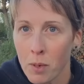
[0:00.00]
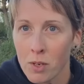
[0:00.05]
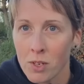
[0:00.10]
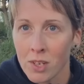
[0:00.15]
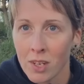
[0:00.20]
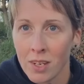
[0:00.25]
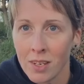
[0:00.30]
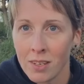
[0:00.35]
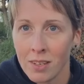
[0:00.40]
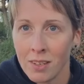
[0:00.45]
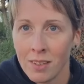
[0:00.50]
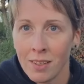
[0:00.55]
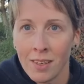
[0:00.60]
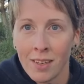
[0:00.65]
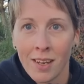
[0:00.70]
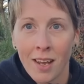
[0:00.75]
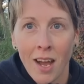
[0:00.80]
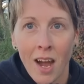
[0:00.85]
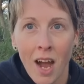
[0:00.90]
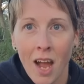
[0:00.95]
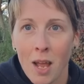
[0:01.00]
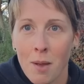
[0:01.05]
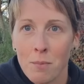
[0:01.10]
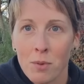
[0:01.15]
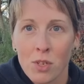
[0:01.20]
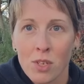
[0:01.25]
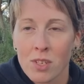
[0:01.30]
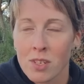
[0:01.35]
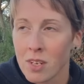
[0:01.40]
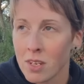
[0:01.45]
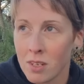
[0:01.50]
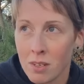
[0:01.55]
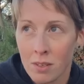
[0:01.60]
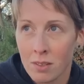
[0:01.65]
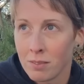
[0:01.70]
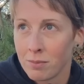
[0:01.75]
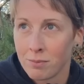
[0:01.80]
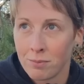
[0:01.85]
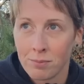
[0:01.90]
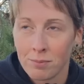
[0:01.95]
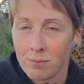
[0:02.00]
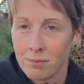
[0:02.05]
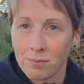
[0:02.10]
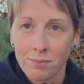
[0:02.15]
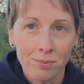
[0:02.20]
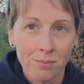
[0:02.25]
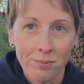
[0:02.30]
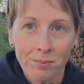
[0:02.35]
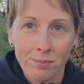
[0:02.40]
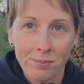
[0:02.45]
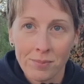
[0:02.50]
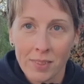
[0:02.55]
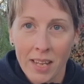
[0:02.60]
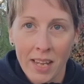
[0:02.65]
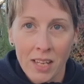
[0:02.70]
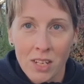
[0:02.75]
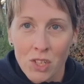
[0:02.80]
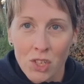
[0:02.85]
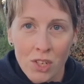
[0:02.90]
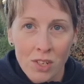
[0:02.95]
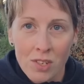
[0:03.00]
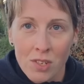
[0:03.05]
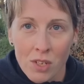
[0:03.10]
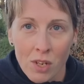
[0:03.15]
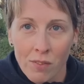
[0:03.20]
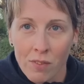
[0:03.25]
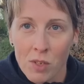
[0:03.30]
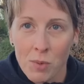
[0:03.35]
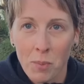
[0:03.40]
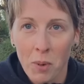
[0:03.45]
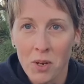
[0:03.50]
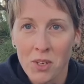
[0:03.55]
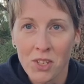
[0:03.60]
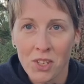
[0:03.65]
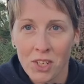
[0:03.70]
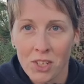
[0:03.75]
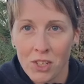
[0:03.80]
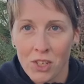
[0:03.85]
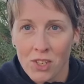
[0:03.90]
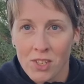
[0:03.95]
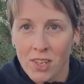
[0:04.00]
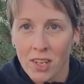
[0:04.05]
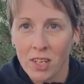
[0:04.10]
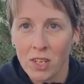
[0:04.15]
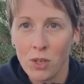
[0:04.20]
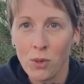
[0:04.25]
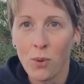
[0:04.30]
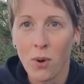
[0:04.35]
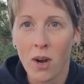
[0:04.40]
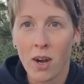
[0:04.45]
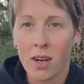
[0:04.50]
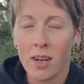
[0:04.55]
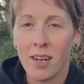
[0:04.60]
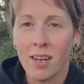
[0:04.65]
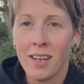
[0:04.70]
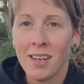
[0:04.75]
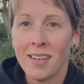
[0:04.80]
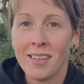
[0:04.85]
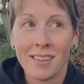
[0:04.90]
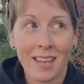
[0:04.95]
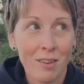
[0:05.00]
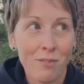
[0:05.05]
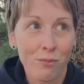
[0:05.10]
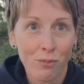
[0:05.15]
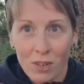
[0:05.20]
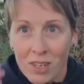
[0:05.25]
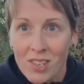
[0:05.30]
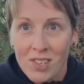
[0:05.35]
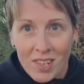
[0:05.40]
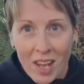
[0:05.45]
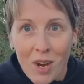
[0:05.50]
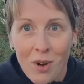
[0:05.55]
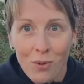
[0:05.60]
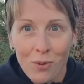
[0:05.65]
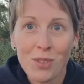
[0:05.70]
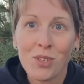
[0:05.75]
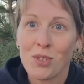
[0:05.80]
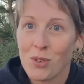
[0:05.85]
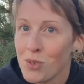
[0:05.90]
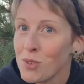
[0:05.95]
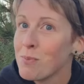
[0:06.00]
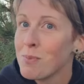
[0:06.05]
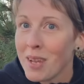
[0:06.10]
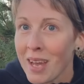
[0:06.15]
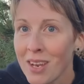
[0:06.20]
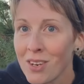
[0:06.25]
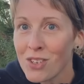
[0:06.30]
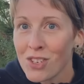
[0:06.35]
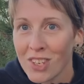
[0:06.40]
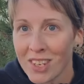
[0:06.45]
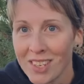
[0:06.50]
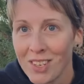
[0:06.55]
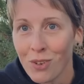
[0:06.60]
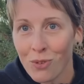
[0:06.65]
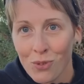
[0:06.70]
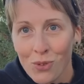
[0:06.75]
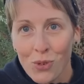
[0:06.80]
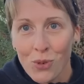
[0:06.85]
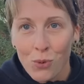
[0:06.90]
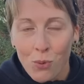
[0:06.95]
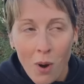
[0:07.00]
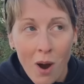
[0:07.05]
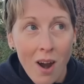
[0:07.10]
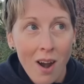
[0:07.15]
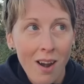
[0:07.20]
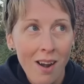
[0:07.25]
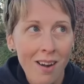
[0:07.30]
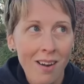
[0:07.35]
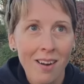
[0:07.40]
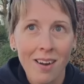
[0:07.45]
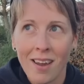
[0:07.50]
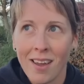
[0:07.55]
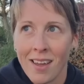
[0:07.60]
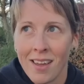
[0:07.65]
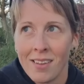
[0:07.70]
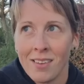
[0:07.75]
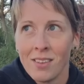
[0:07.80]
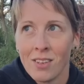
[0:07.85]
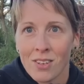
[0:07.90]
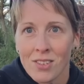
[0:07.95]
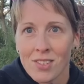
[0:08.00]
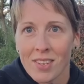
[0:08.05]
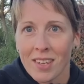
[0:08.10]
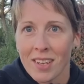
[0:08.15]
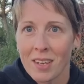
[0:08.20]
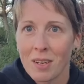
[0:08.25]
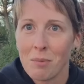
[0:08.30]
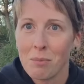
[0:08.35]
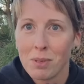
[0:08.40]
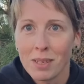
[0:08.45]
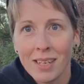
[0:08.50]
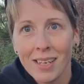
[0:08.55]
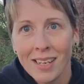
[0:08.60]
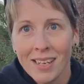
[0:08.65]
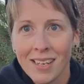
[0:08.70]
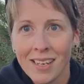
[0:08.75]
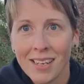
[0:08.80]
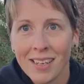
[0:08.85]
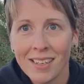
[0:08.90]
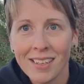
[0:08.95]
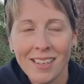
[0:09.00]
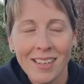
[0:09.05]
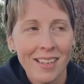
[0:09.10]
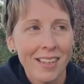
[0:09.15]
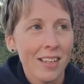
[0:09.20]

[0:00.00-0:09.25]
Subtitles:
person. I am just a anxious, nervous person, just like you are, that freaks out when Susan B. Anderson knows who you are and looks like a complete idiot.